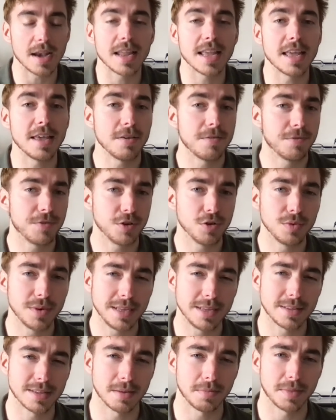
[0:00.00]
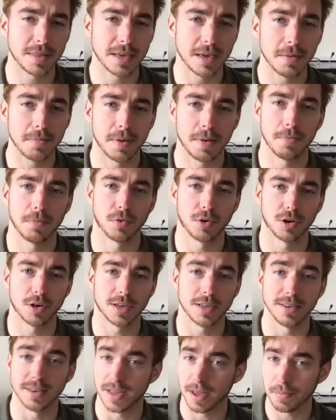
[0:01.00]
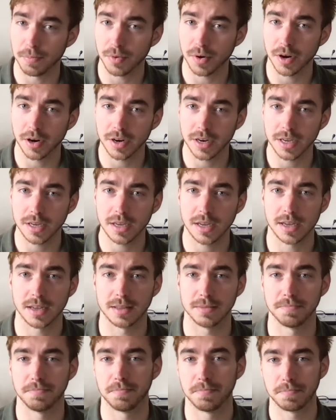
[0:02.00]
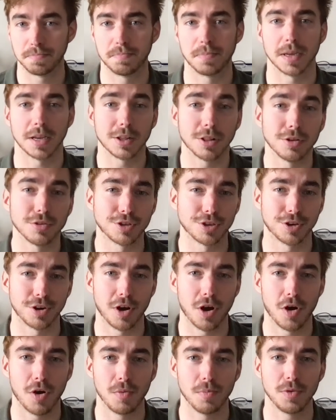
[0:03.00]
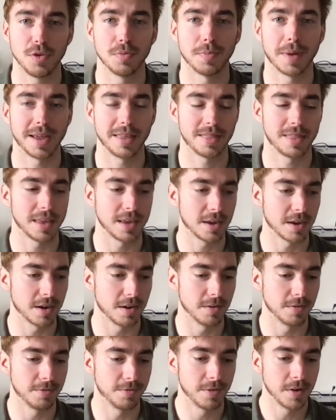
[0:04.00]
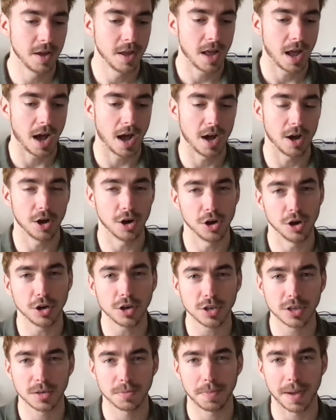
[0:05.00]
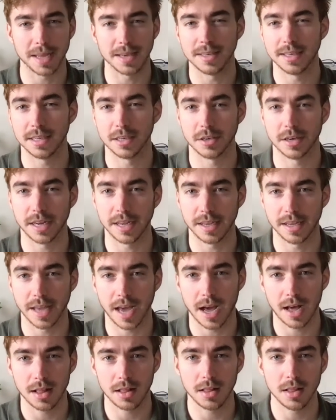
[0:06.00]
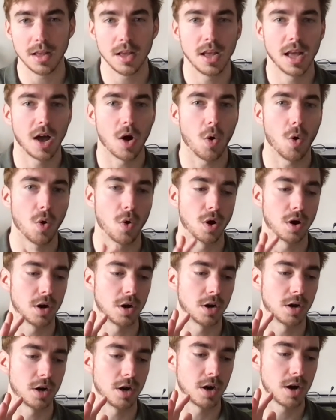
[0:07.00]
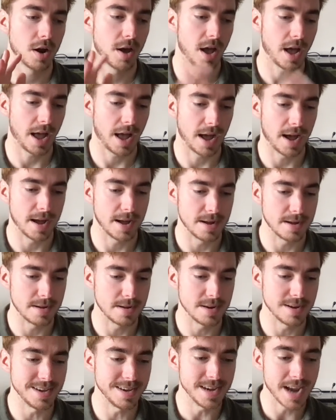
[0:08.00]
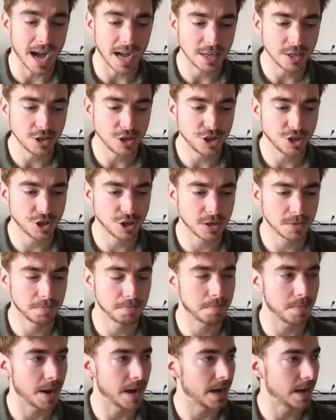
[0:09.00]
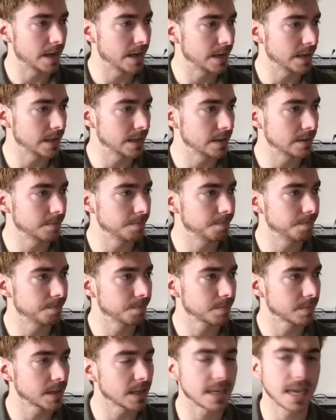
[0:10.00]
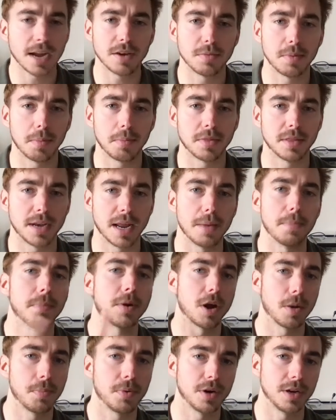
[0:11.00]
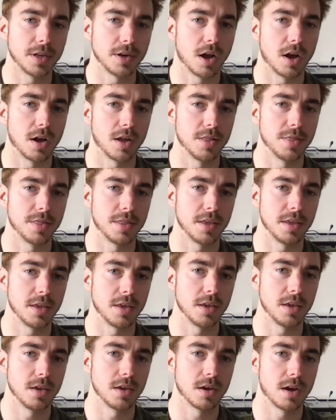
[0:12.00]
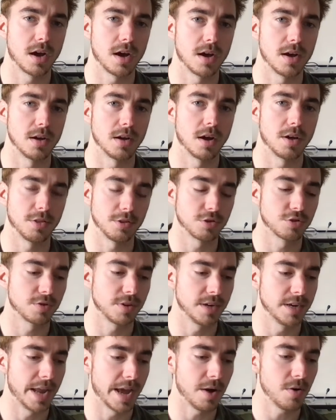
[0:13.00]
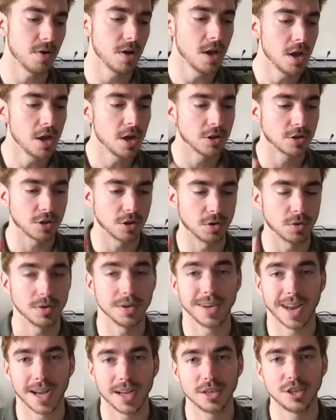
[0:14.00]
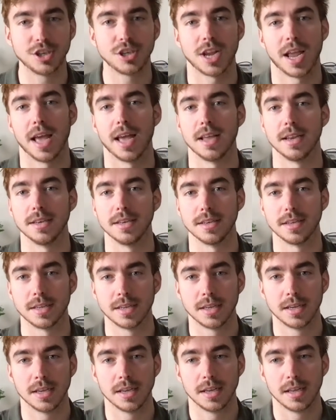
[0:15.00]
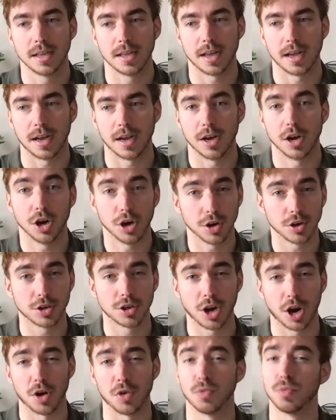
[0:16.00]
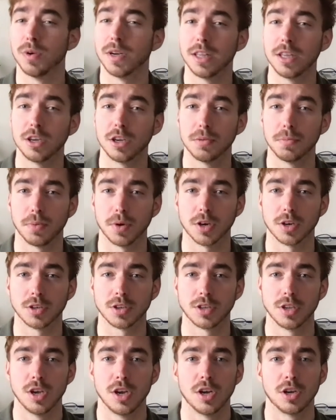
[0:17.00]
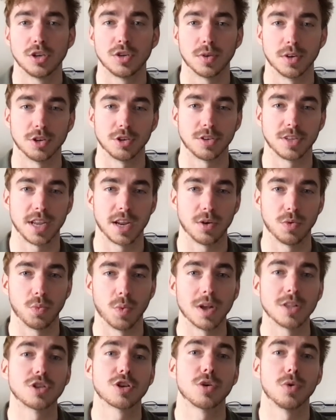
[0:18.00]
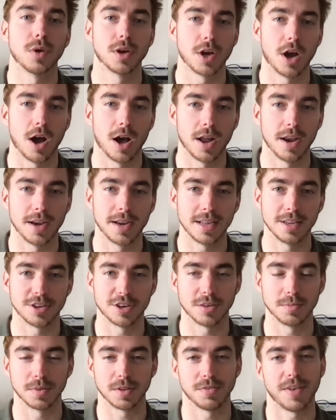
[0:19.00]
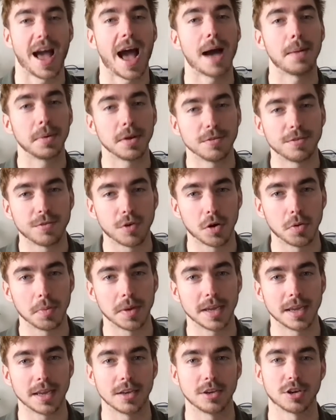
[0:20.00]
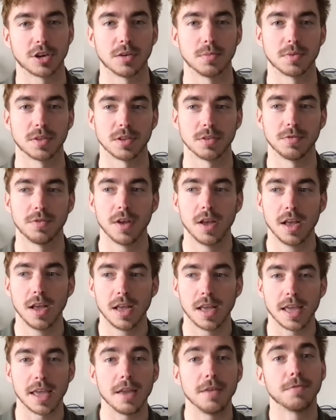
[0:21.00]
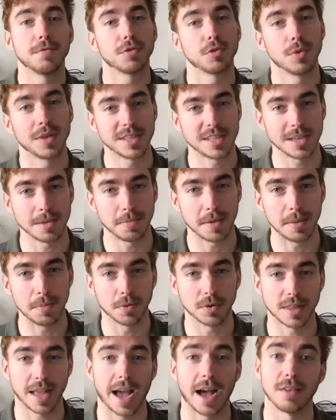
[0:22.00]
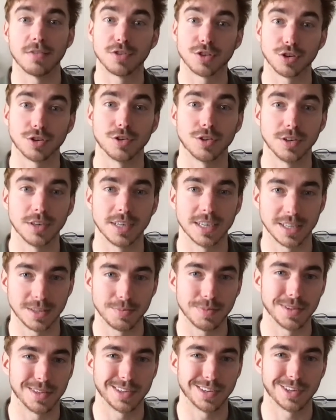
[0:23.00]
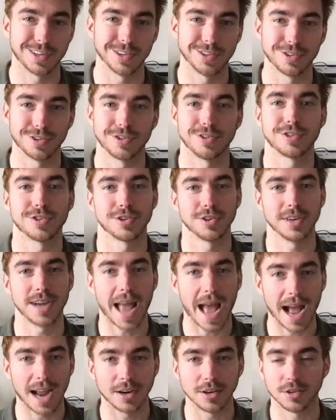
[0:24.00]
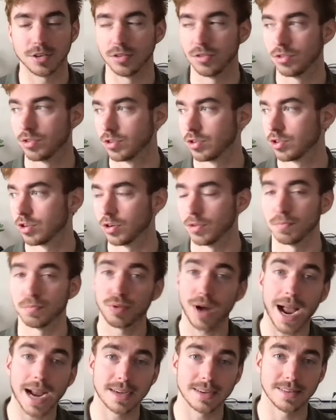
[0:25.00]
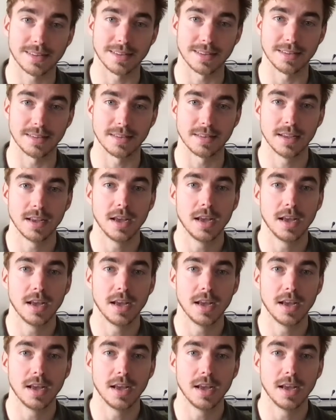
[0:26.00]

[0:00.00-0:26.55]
If you need something a bit more contemporary, a bit closer to home, you might think of Hooked by Nir Eyal, or Nudge by, I can't remember the name, but I'll put it on the screen now. So Nudge and Hooked are really good books to understand what's going on in terms of habit forming, in terms of influencing people to have certain dispositions or certain attitudes or certain practices